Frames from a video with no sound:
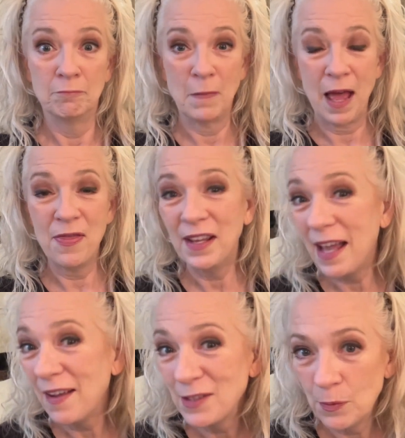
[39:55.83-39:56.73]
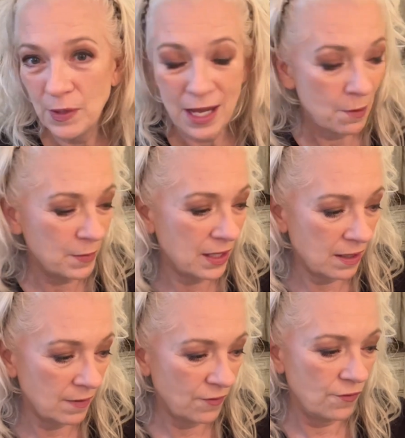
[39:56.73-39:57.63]
I think I have somebody help me
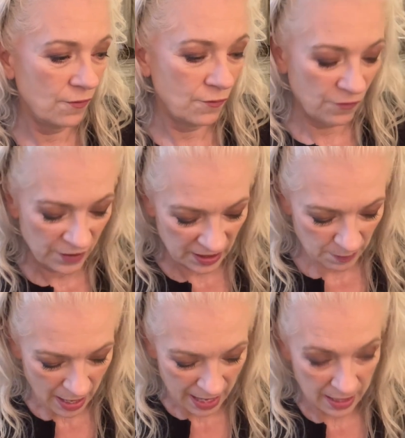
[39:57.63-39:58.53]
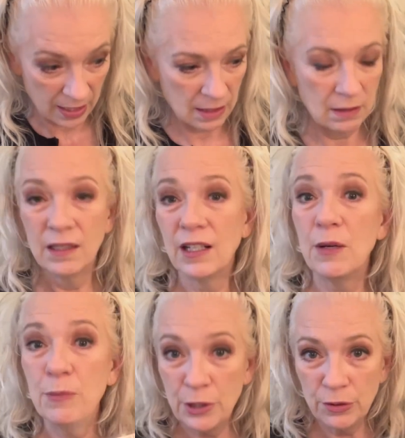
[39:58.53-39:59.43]
fix my
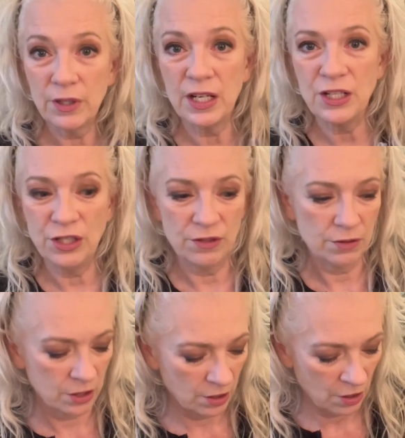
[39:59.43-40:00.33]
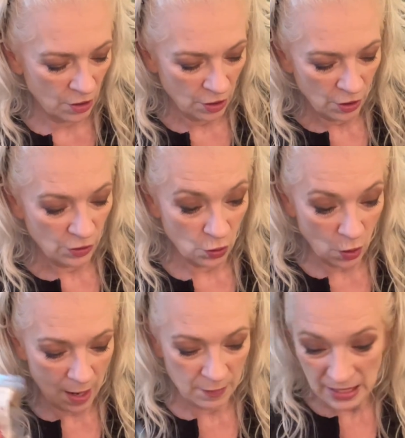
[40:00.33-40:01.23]
computer issues. So
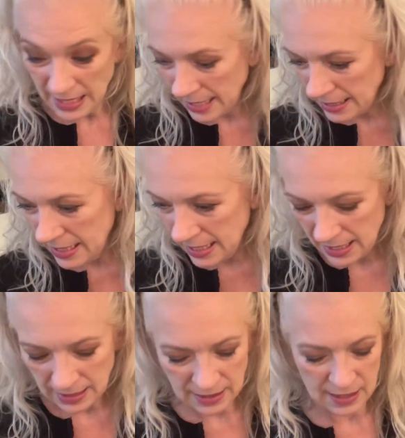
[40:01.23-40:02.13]
I'm going to take these